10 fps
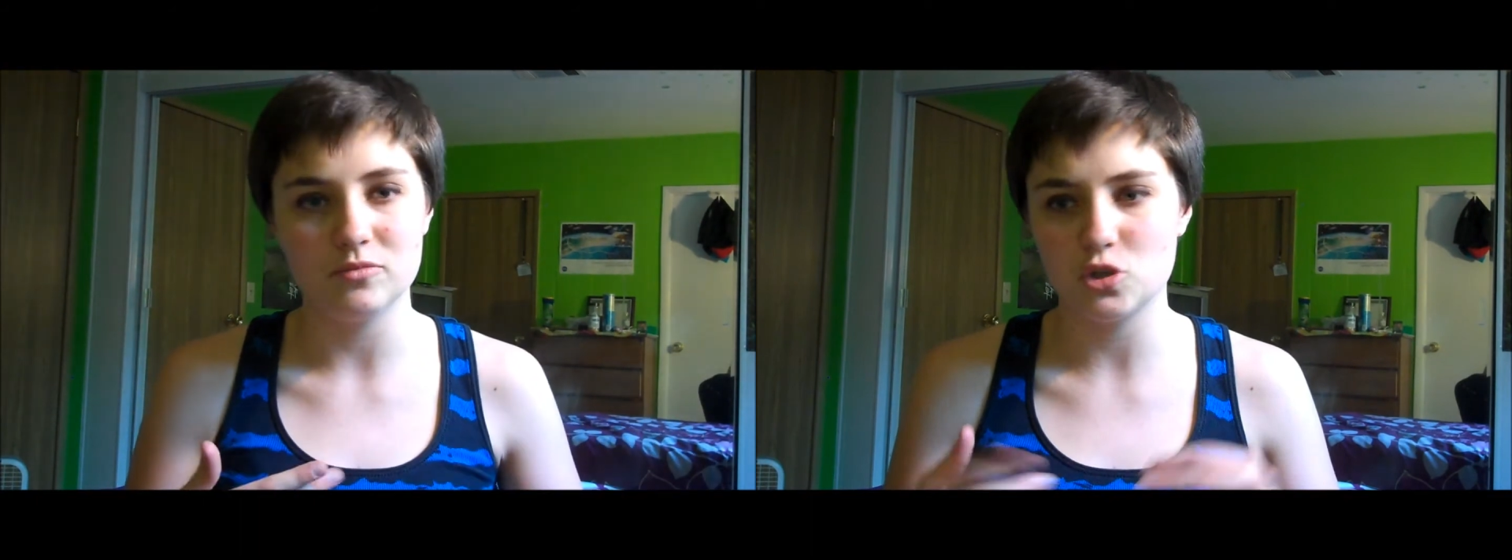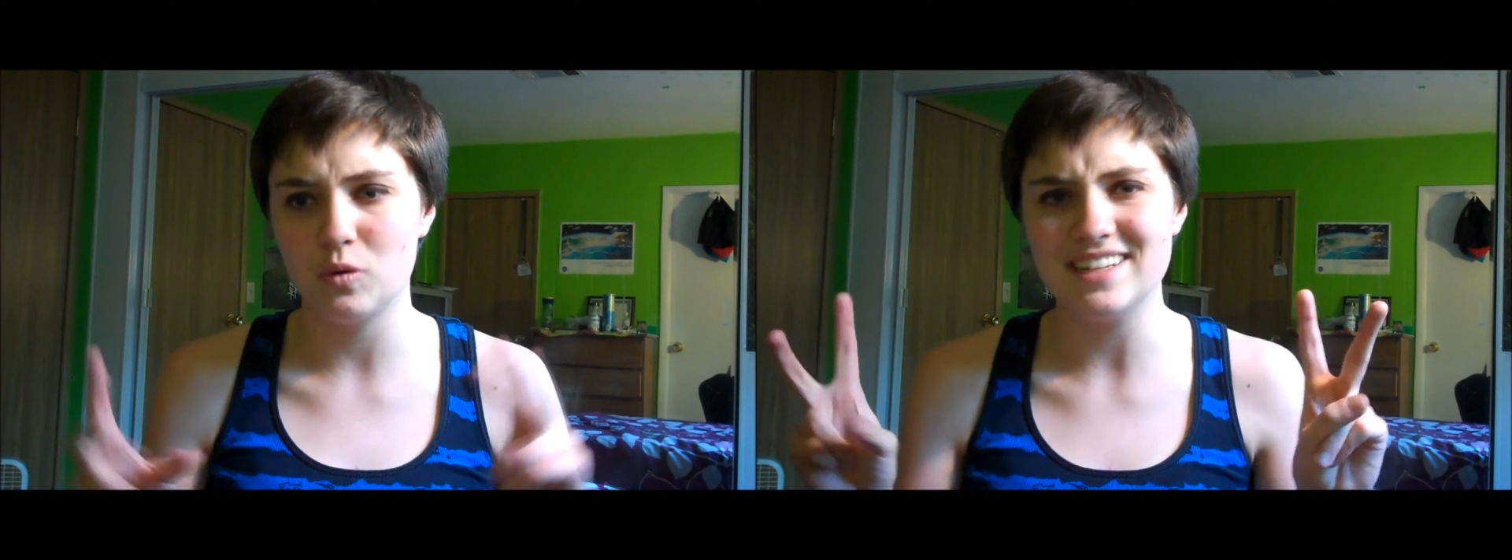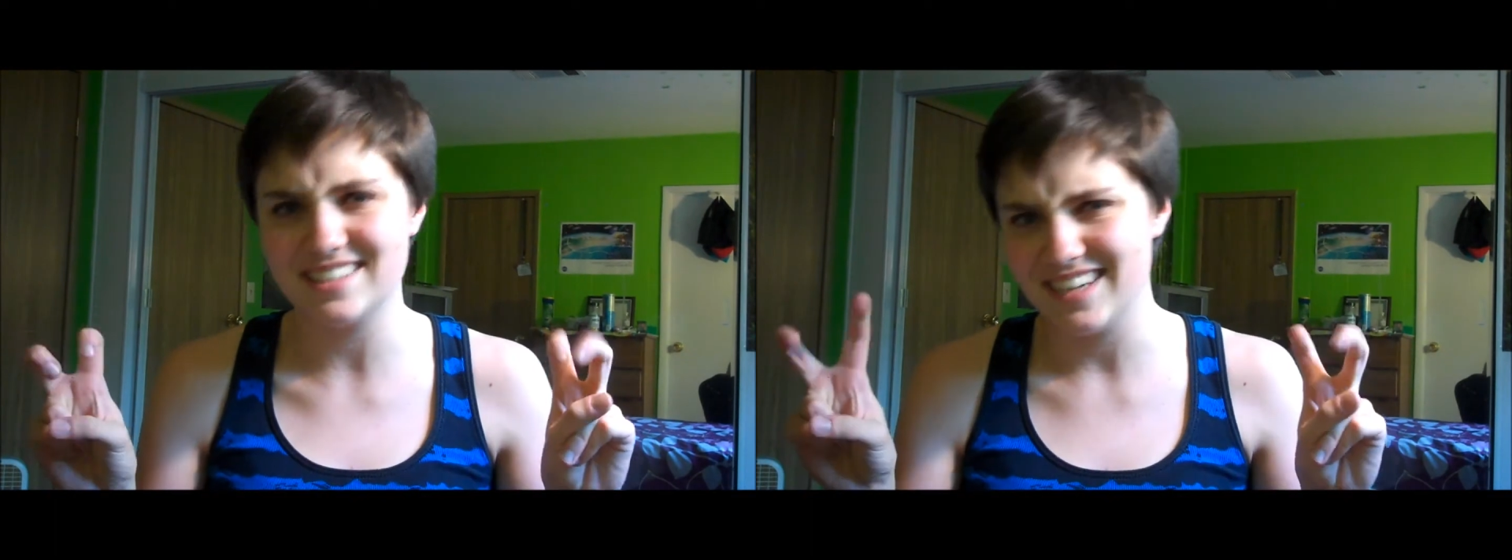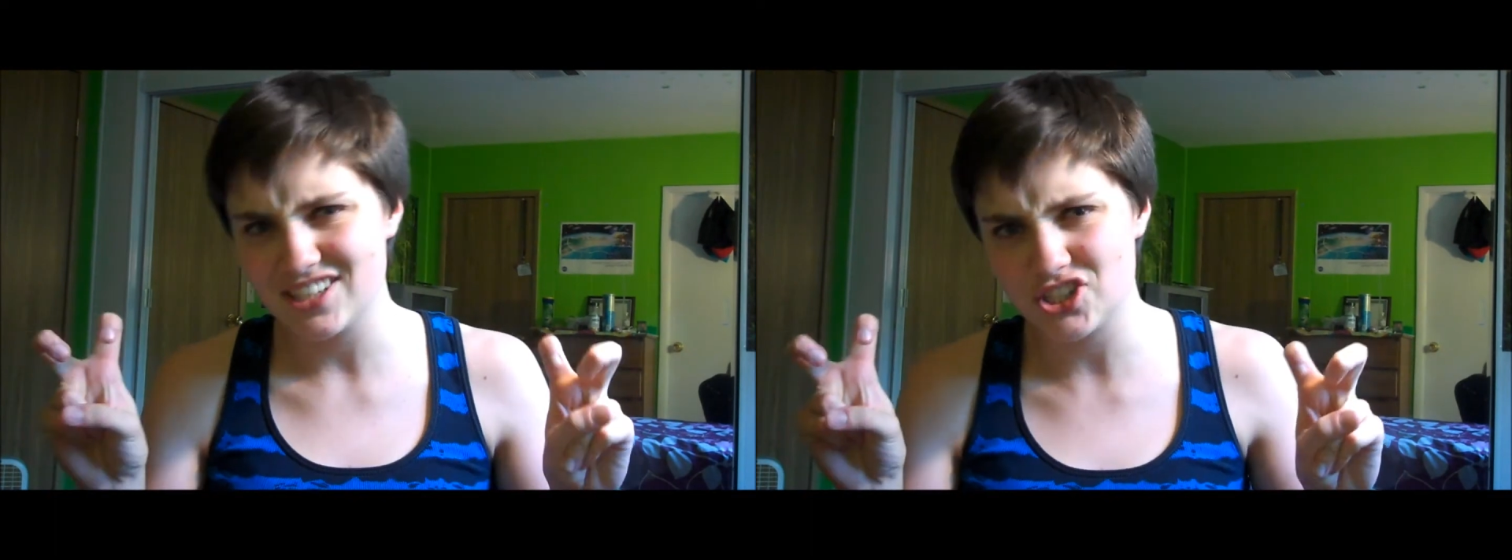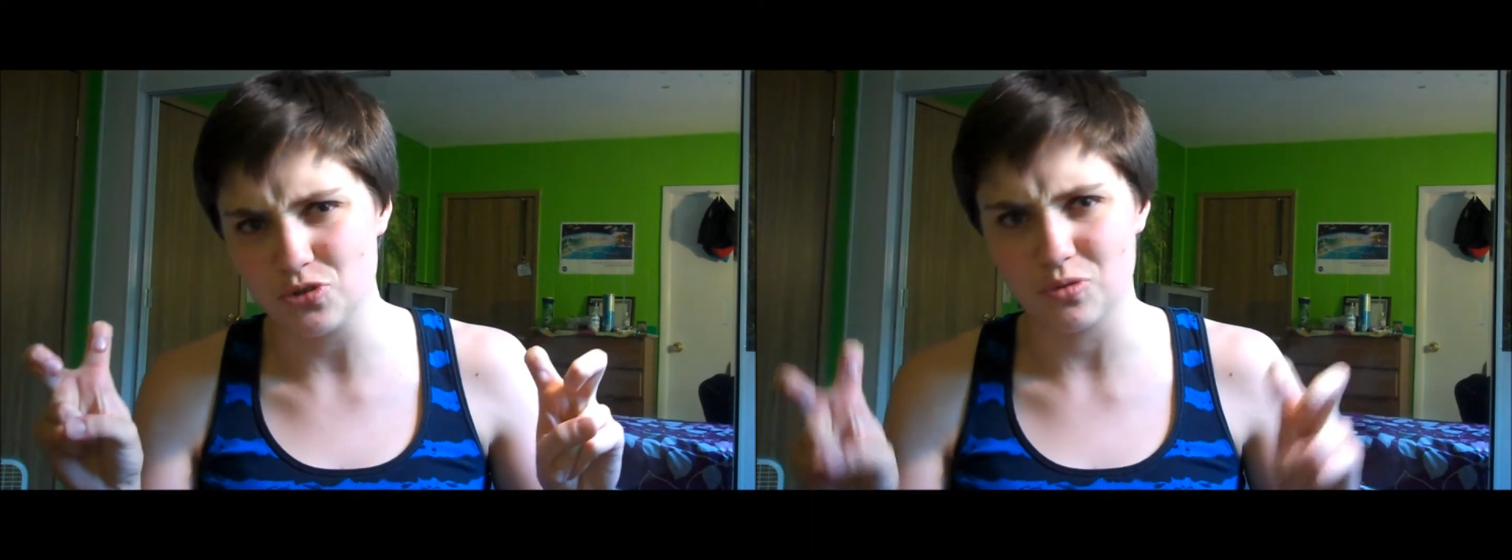
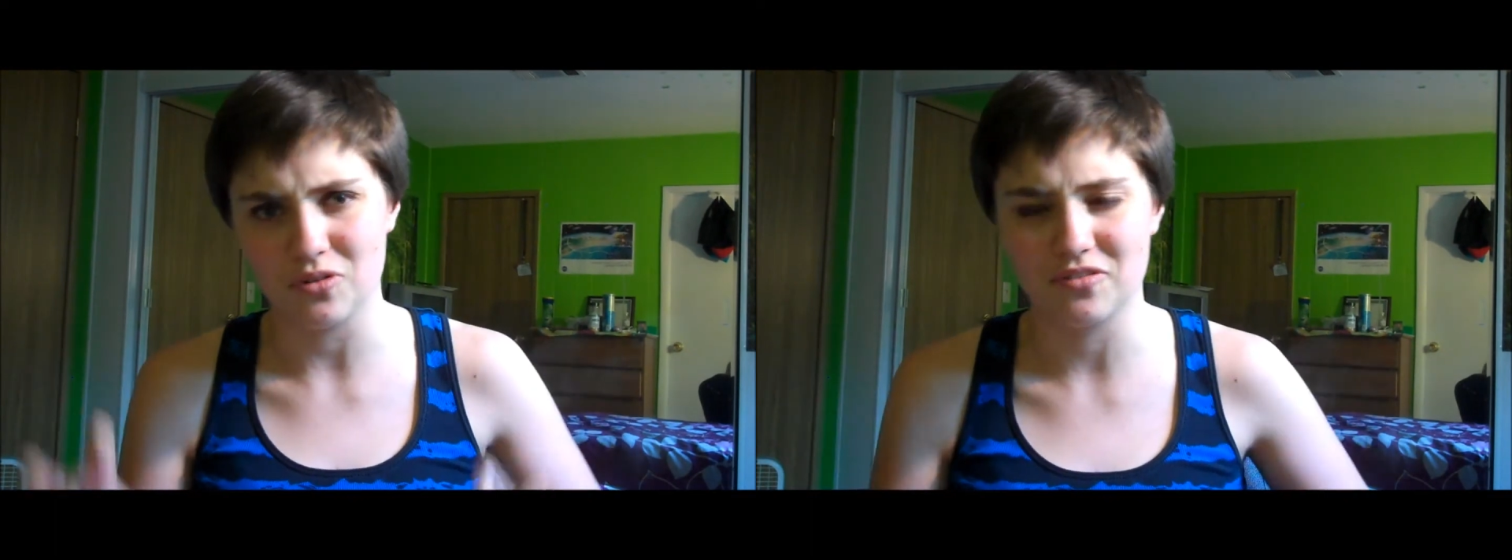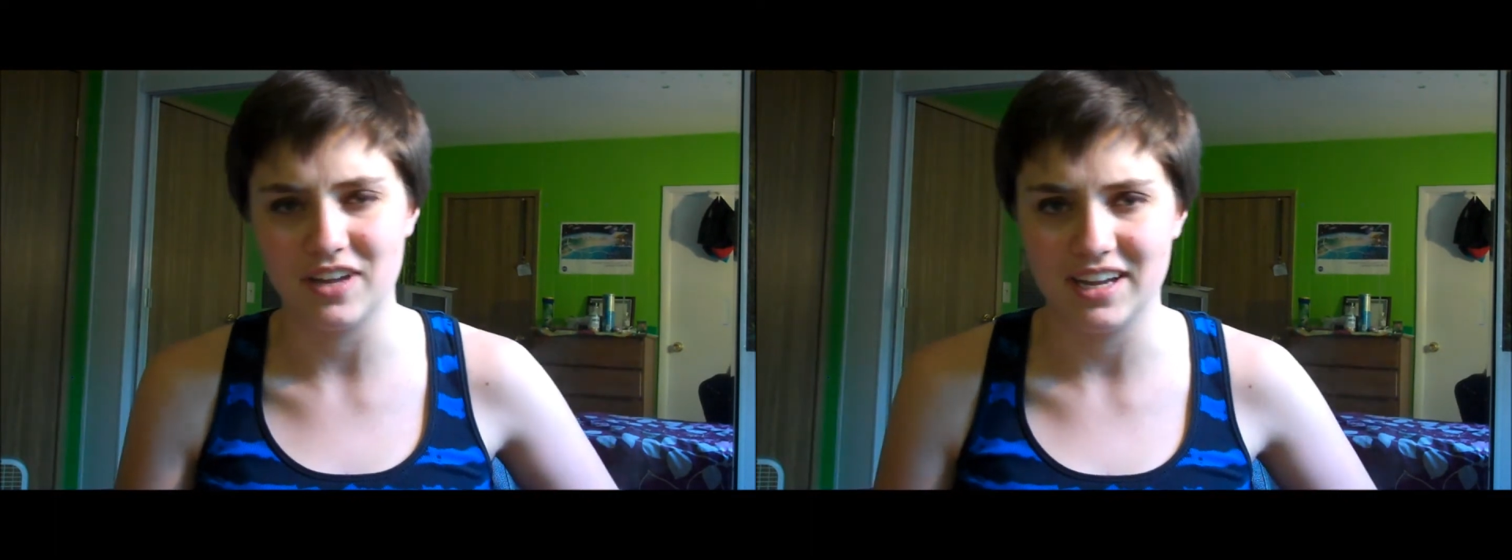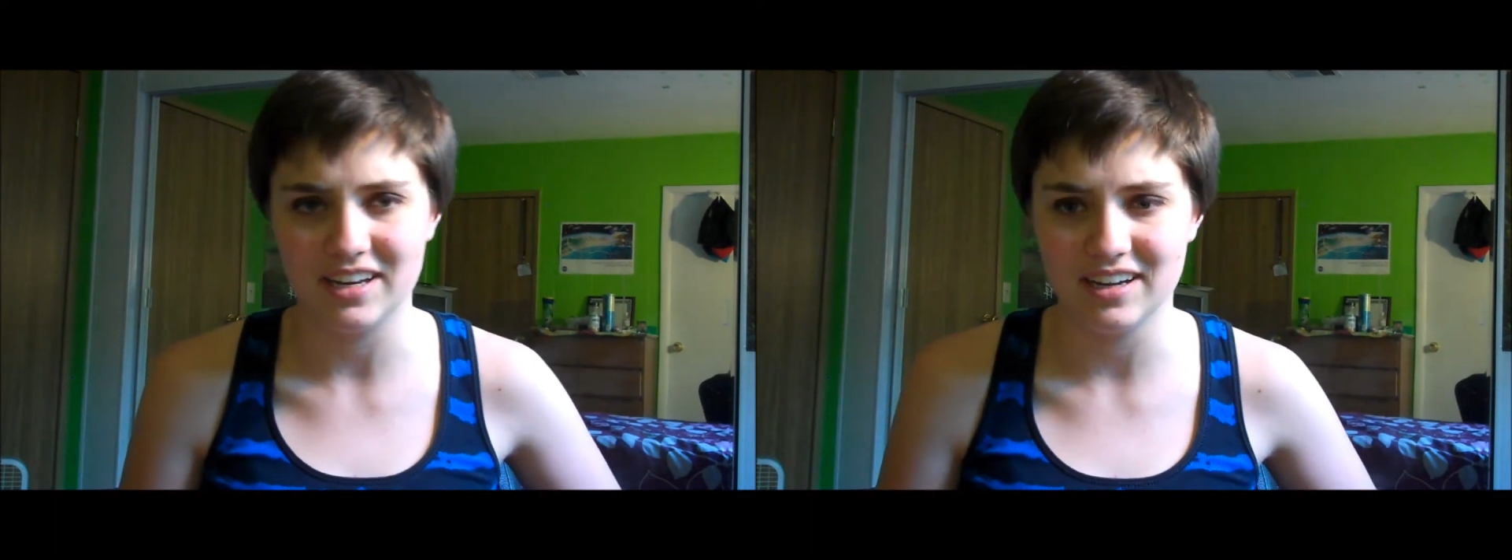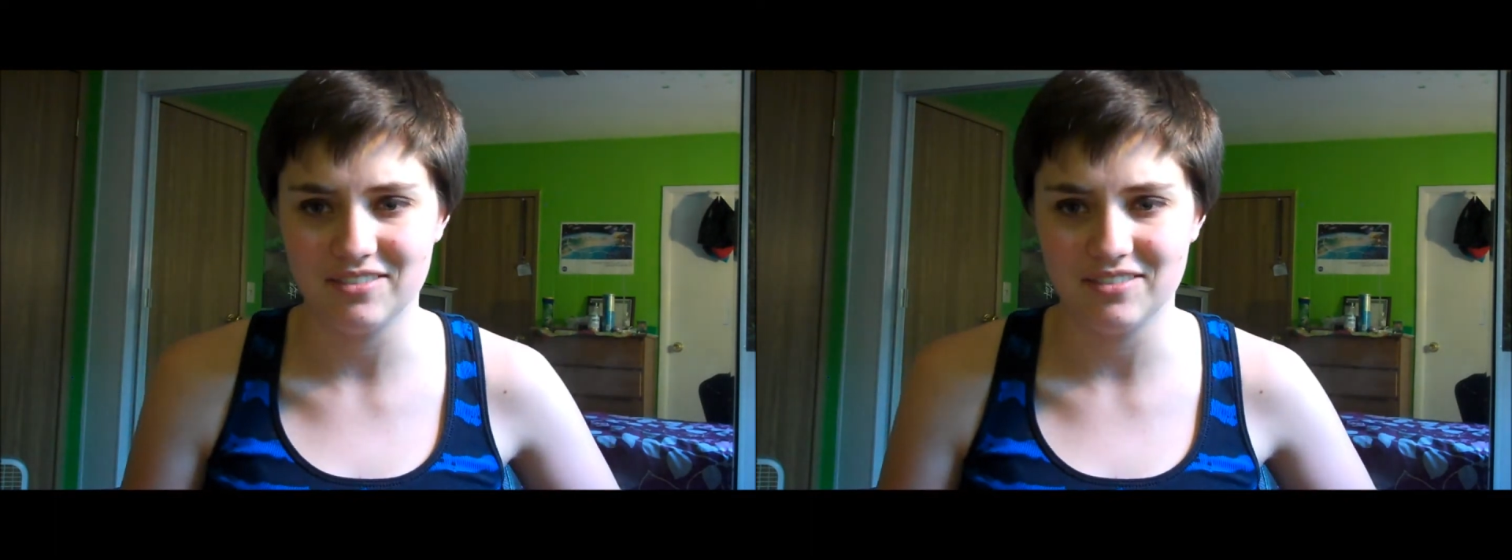twincestual thing,